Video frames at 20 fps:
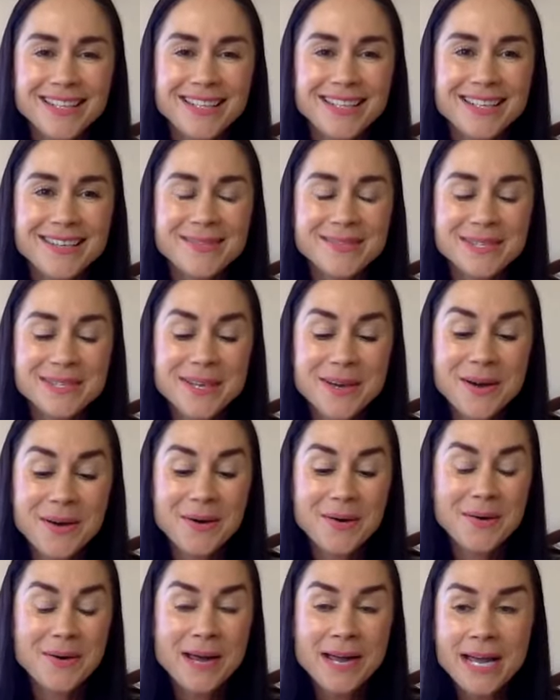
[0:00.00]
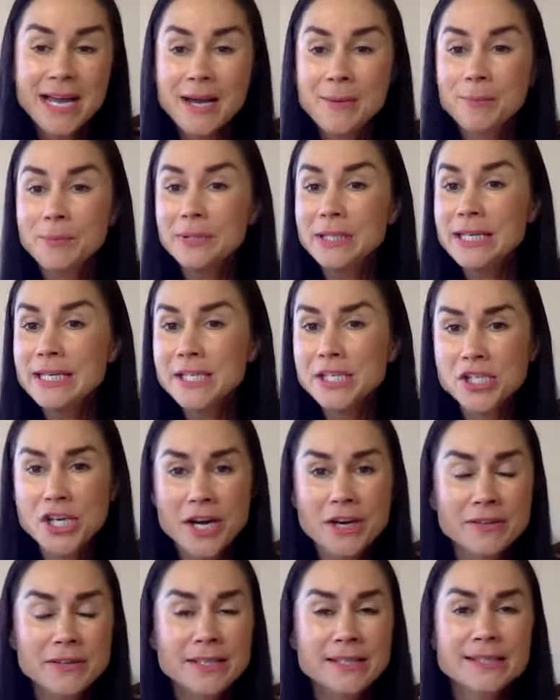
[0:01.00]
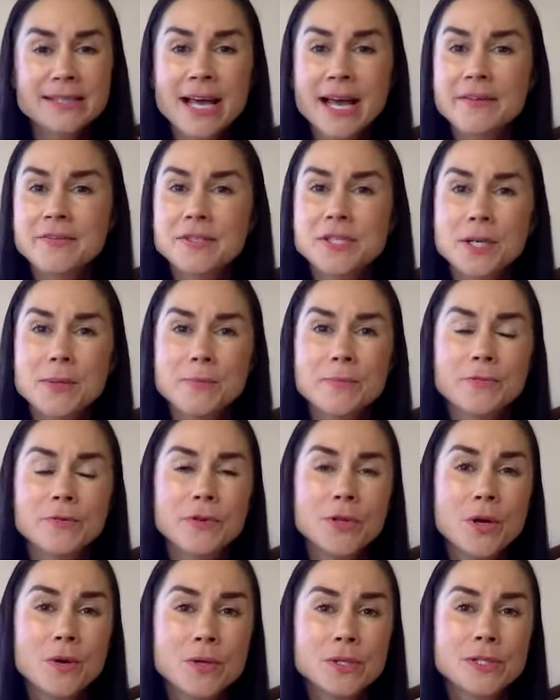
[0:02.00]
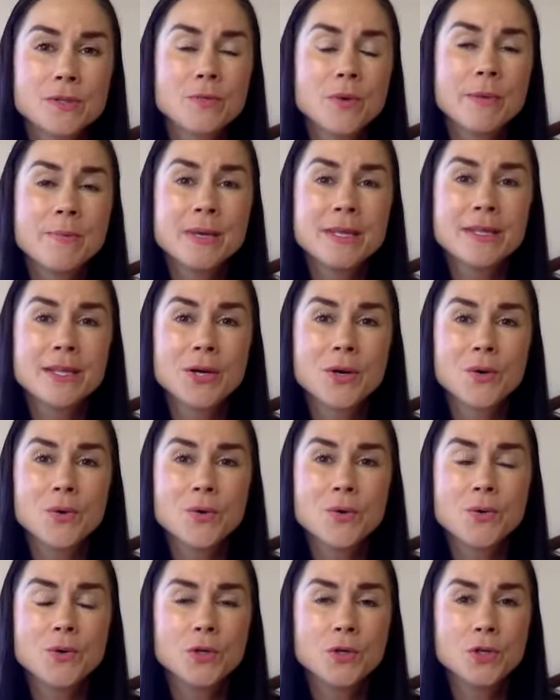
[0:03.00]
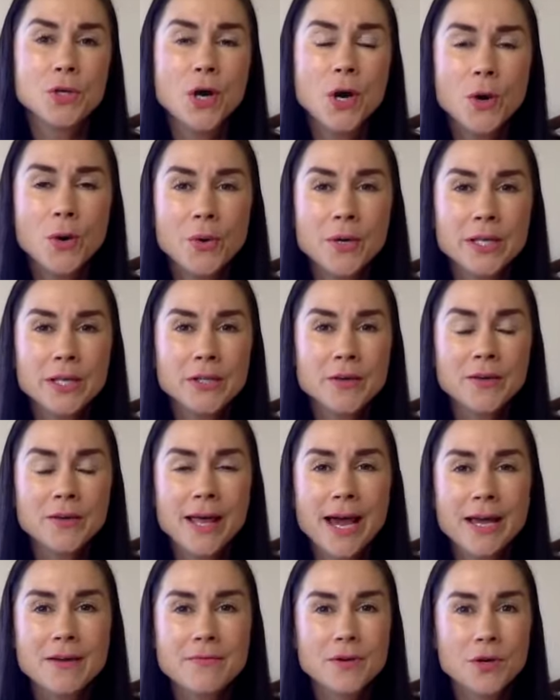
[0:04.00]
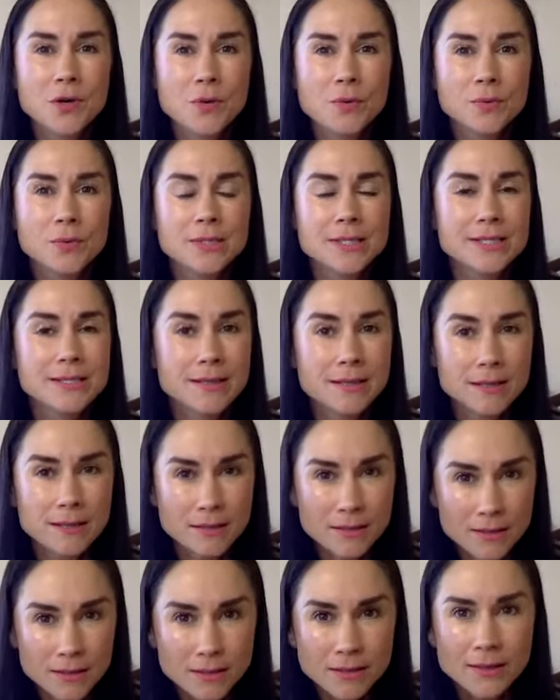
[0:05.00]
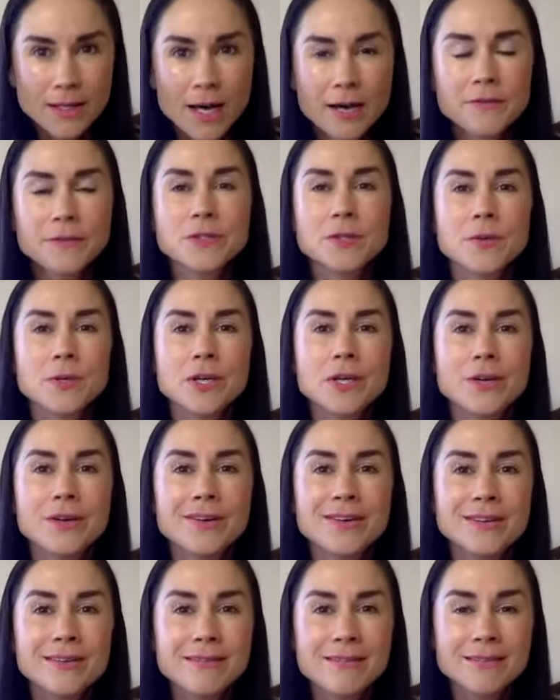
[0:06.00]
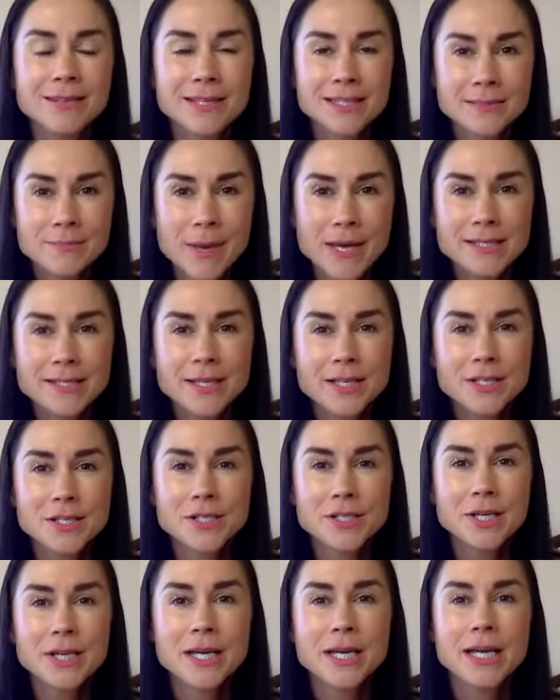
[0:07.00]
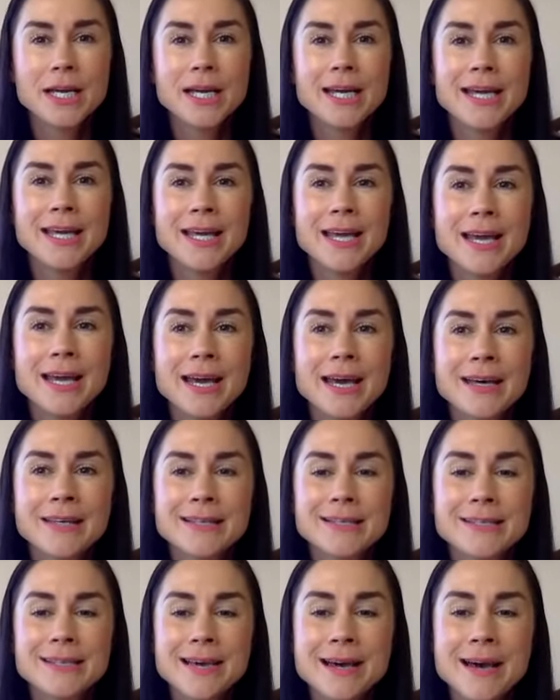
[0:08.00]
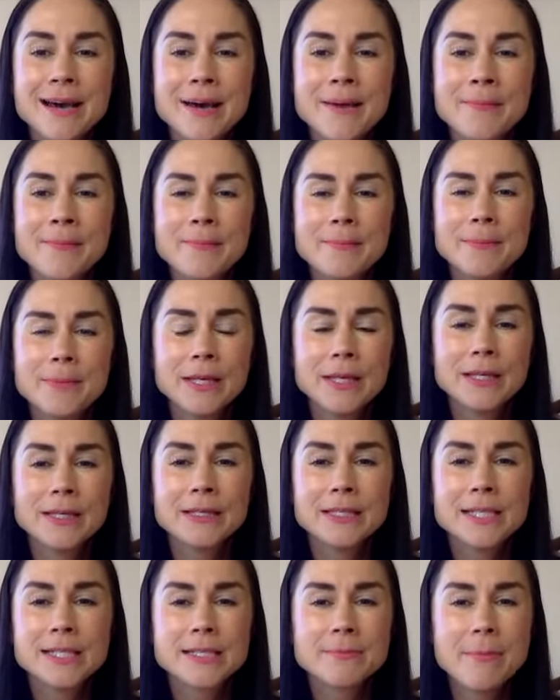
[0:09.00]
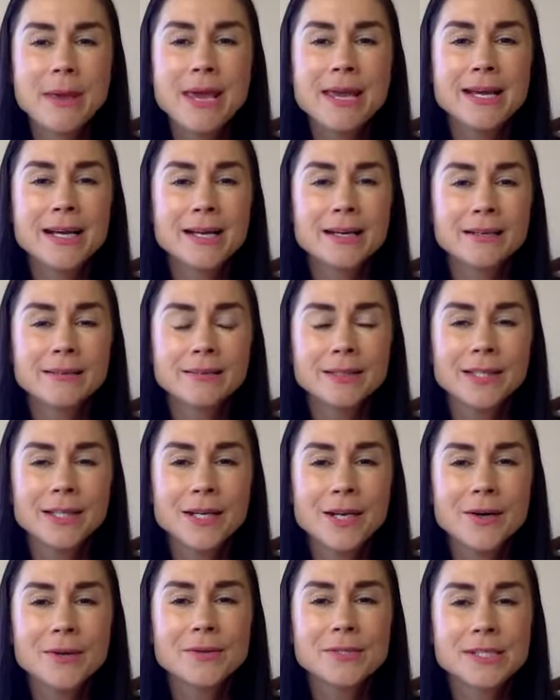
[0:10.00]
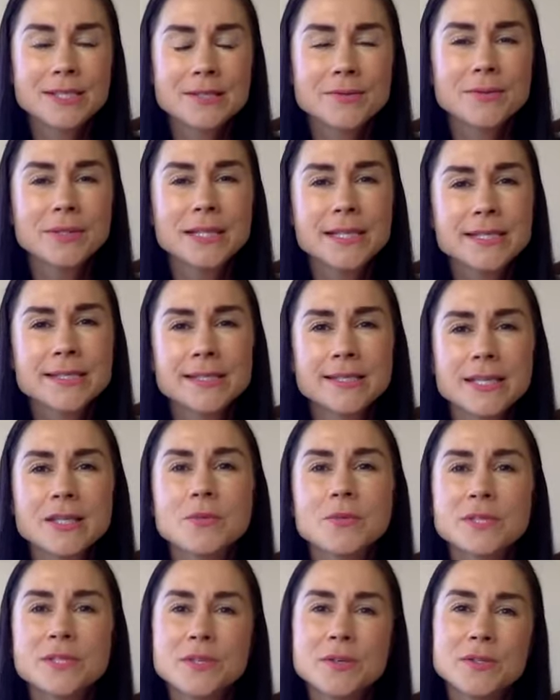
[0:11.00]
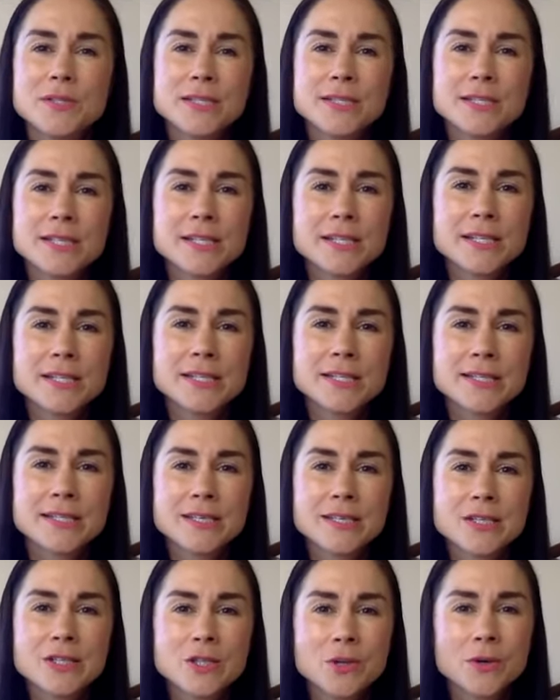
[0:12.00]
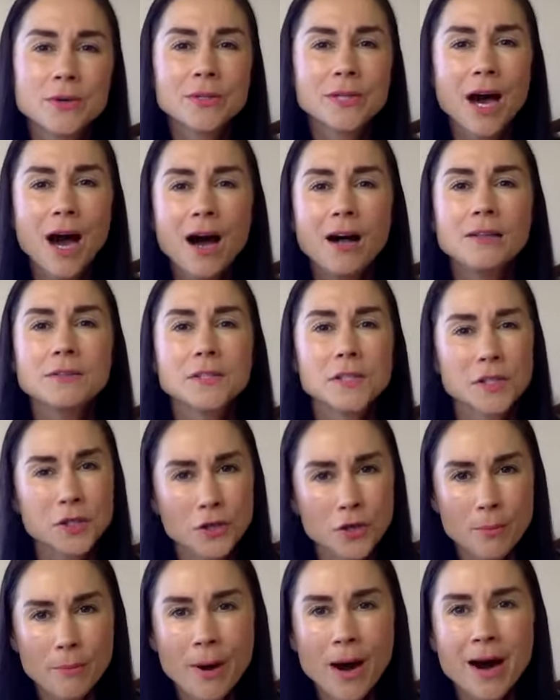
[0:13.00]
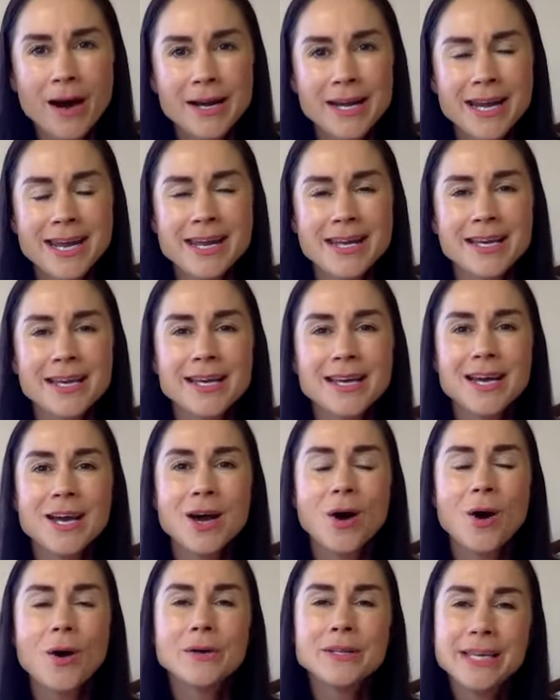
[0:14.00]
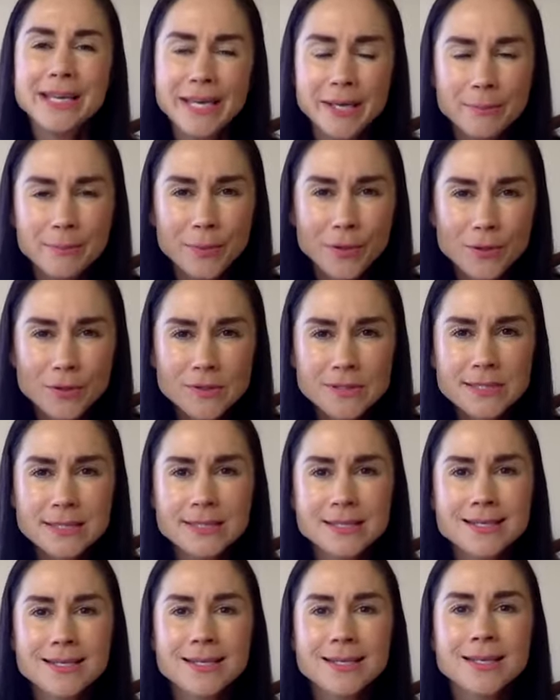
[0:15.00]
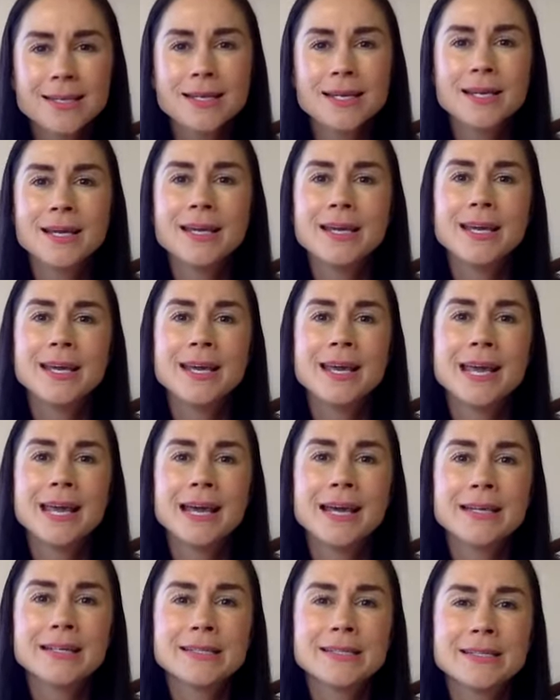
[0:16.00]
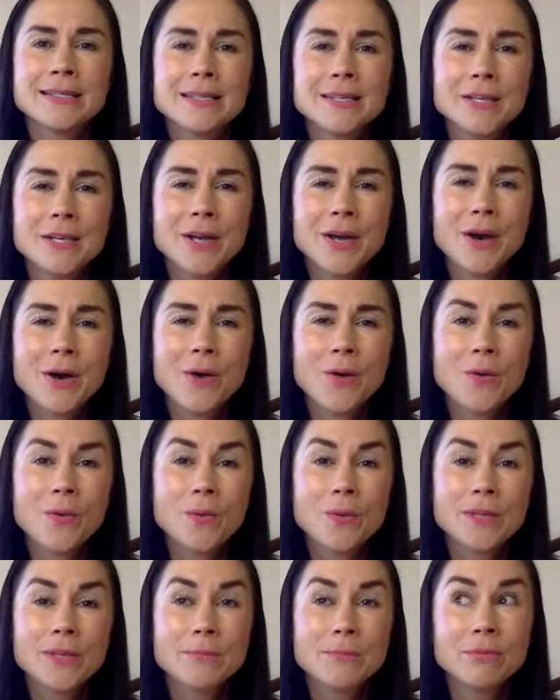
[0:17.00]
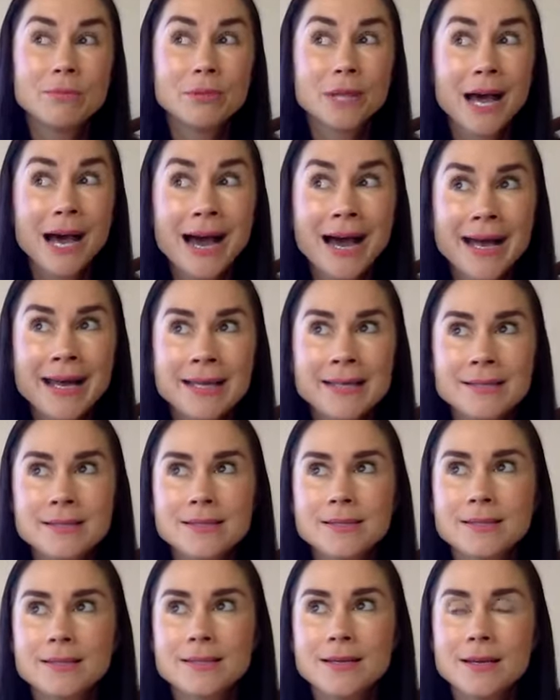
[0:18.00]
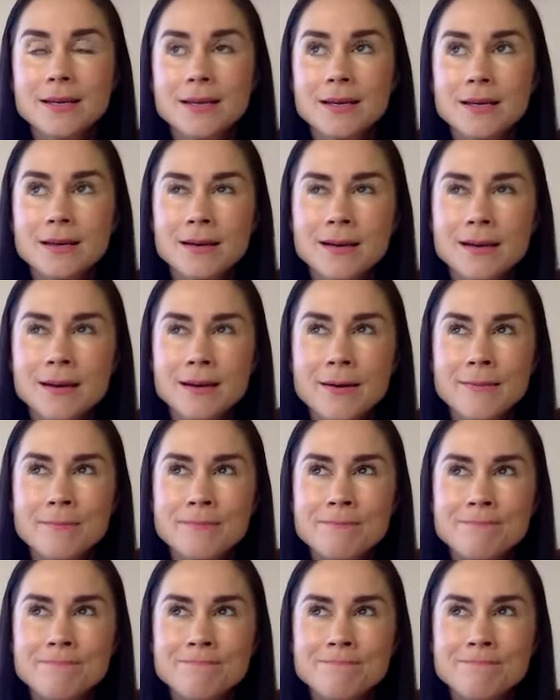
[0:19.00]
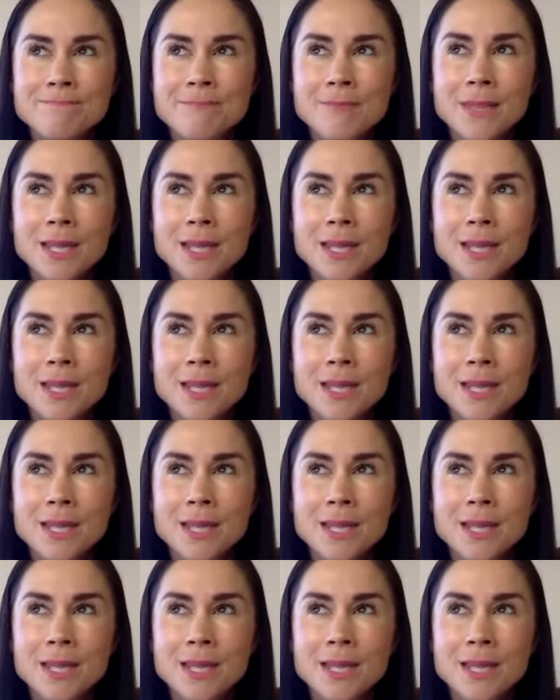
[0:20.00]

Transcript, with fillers: uh, so please share this live stream for those women who you know in your life who would love to hear this message. And um, just make, you know, just really sit with your decisions. Don't alter your body on the impulse and, you know, with the blind, um,